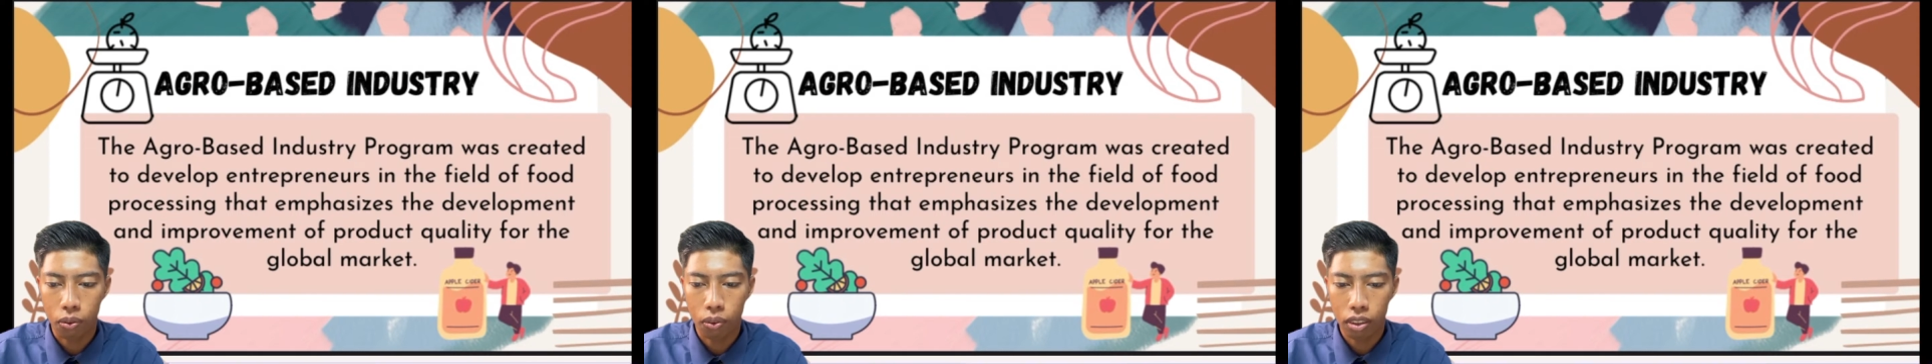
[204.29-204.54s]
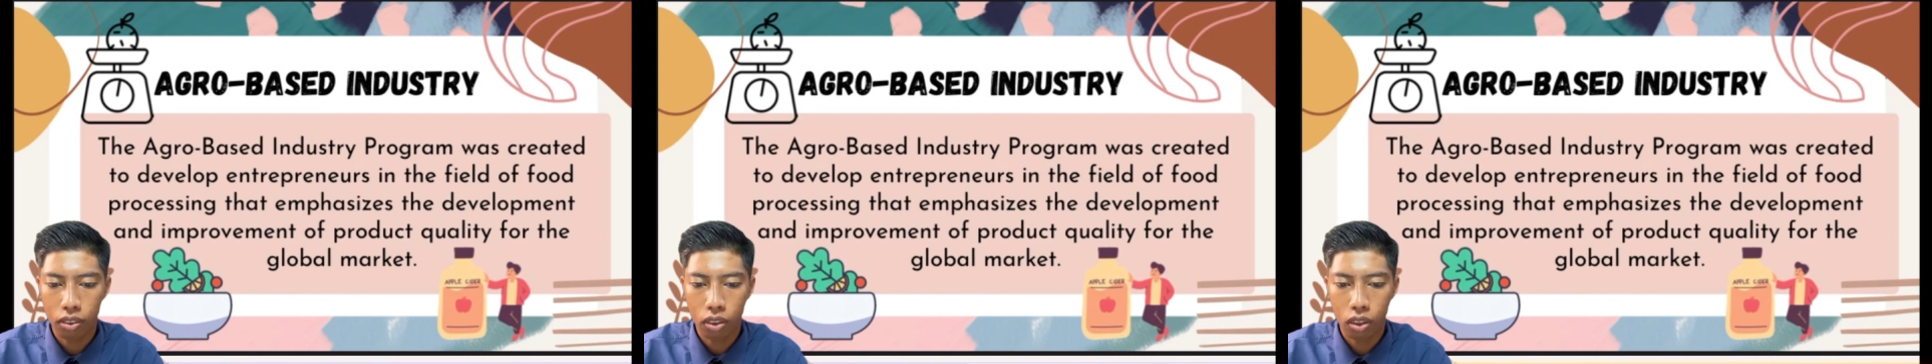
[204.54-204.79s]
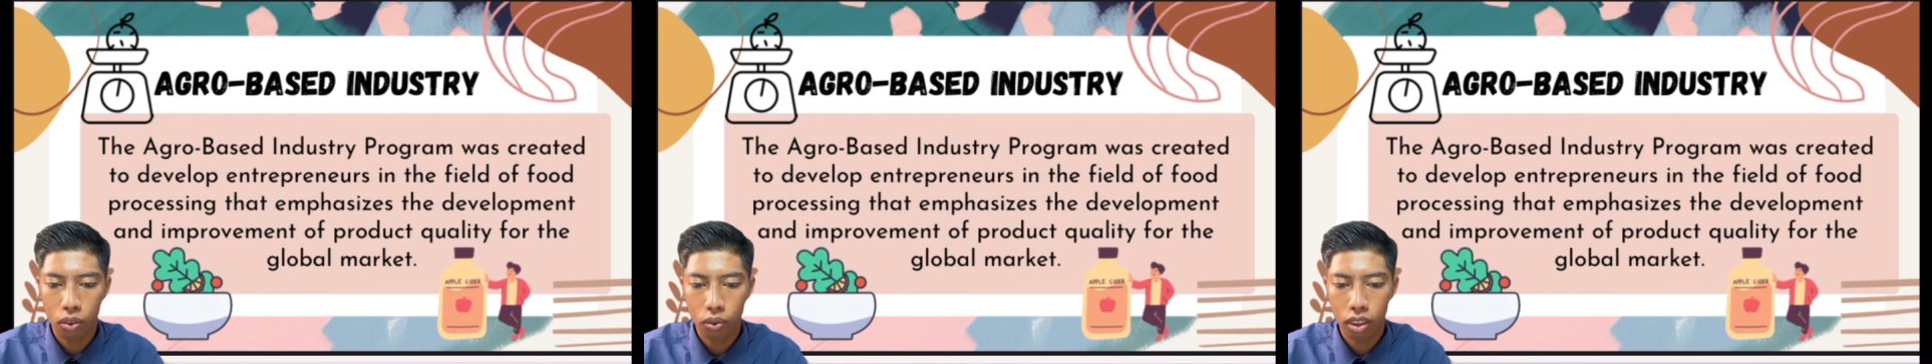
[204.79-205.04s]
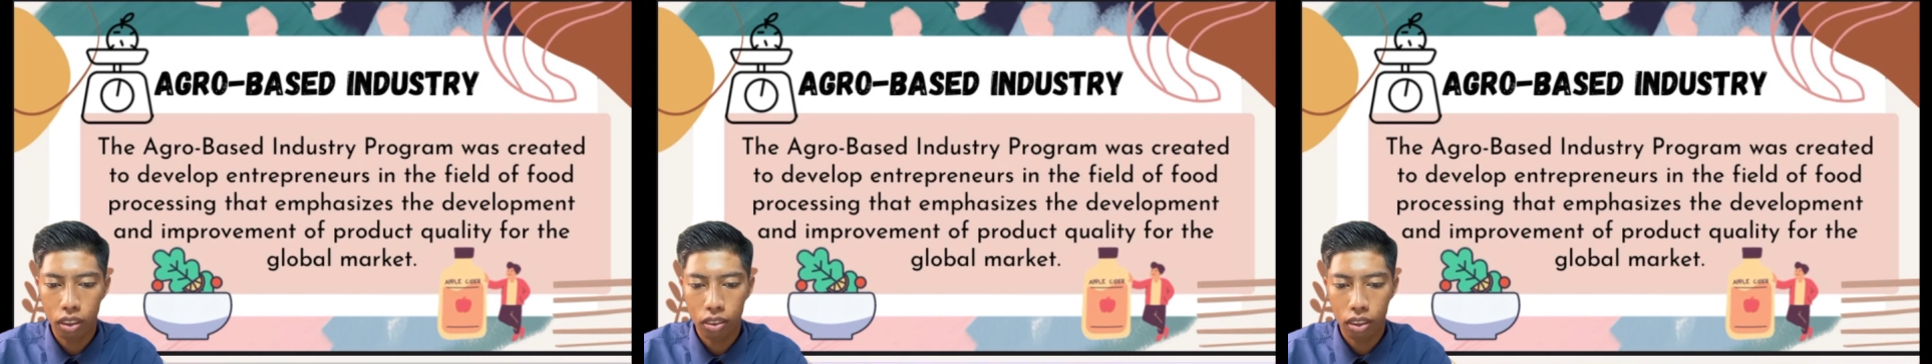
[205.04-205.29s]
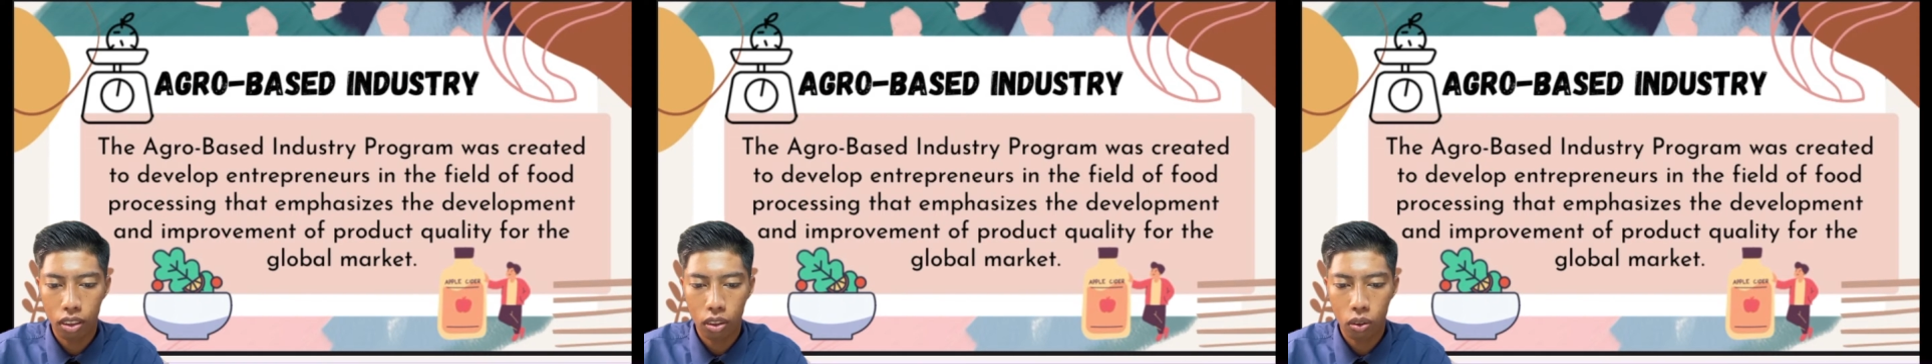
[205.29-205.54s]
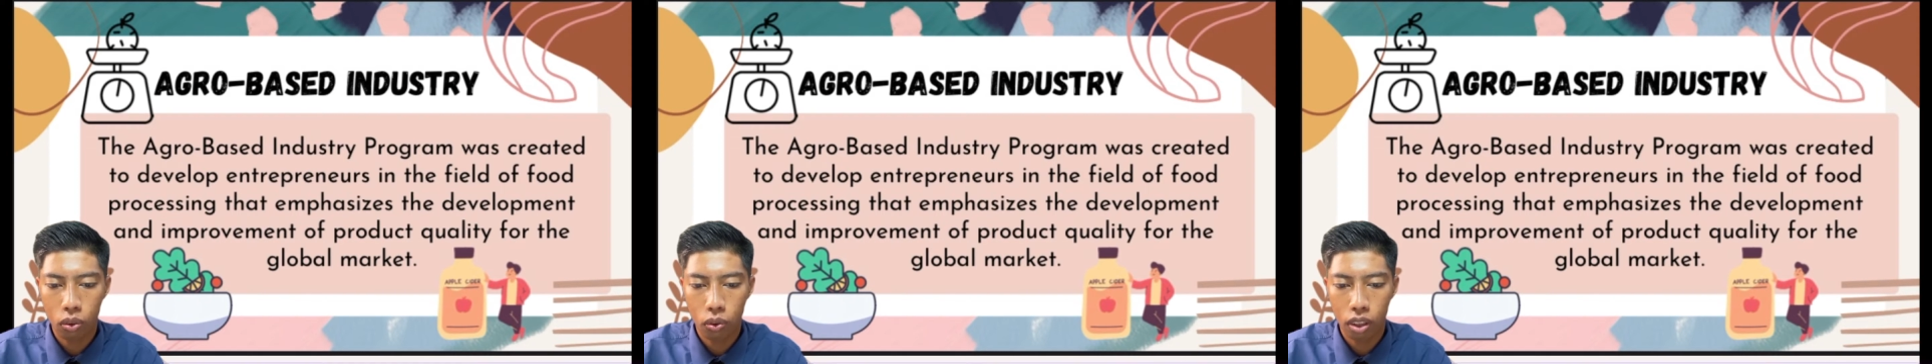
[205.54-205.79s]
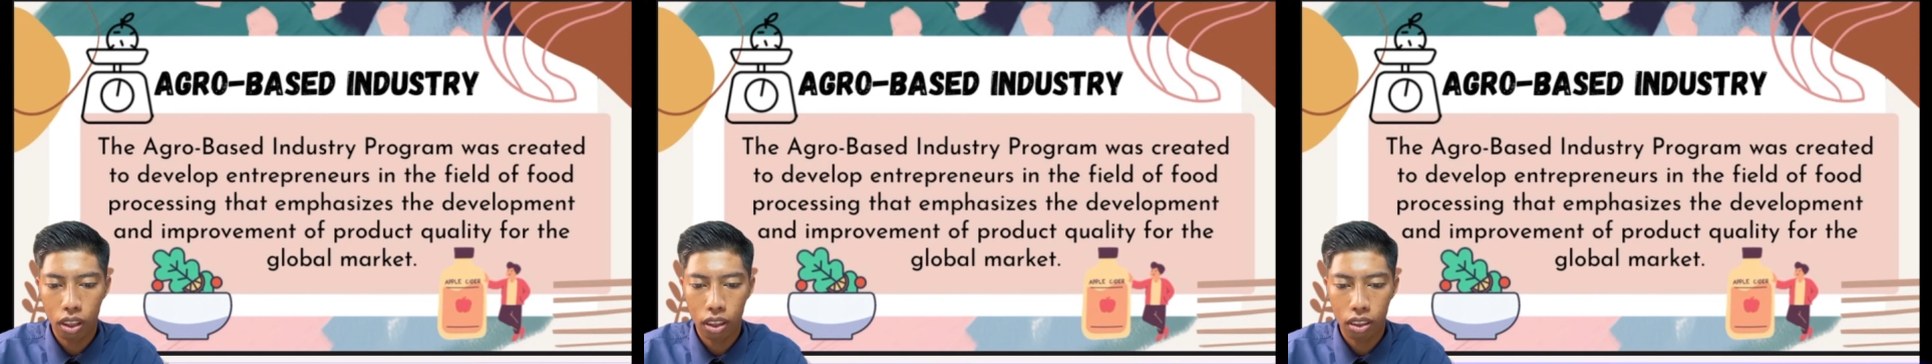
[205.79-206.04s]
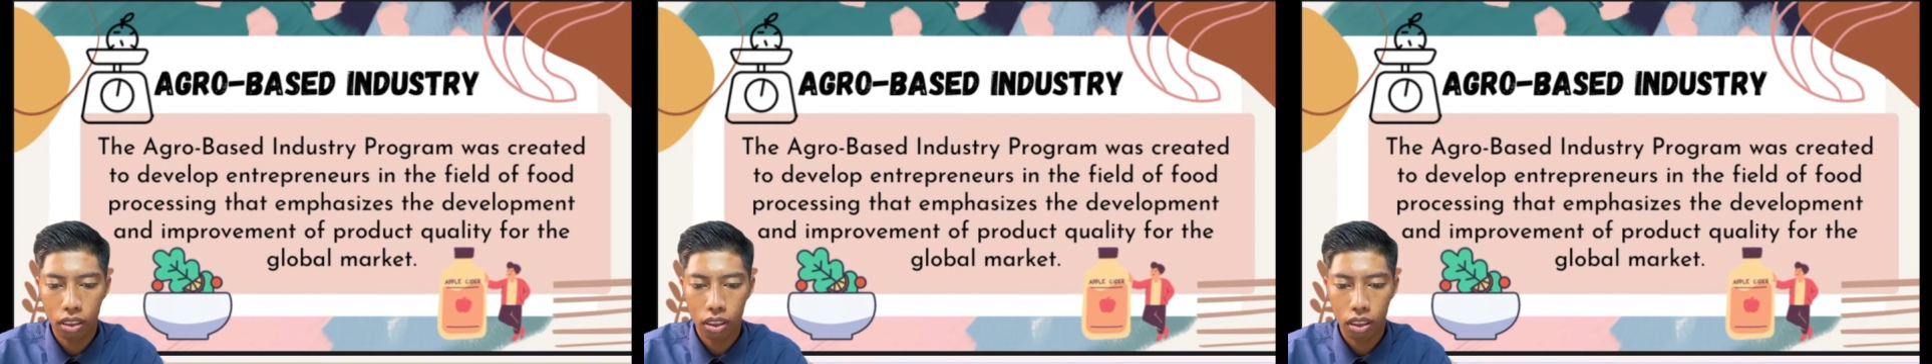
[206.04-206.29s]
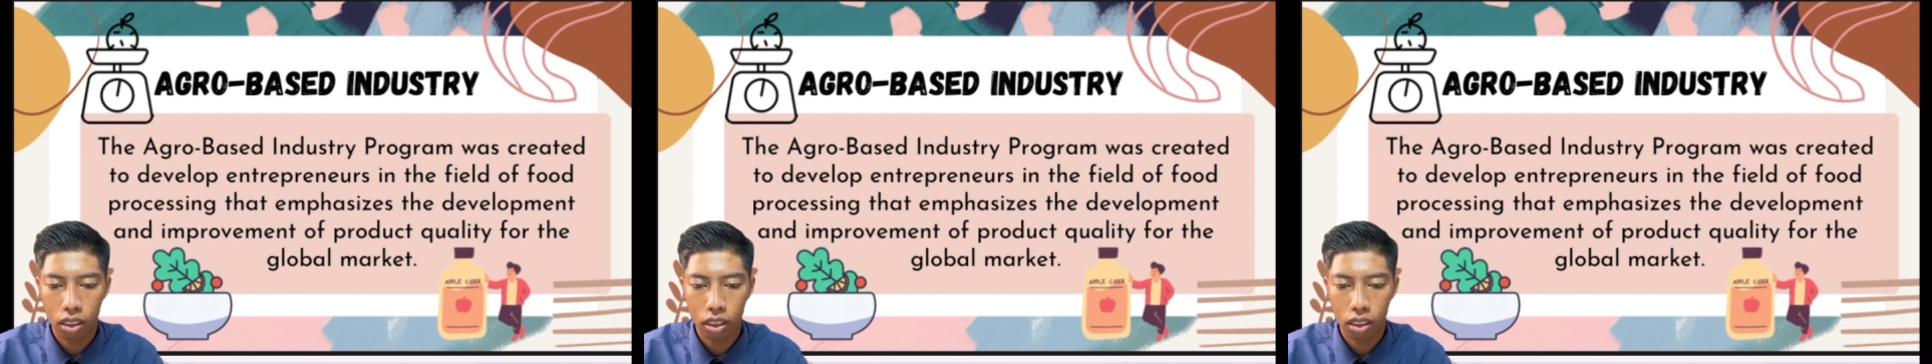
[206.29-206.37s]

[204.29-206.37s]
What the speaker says: fast-growing sector wherein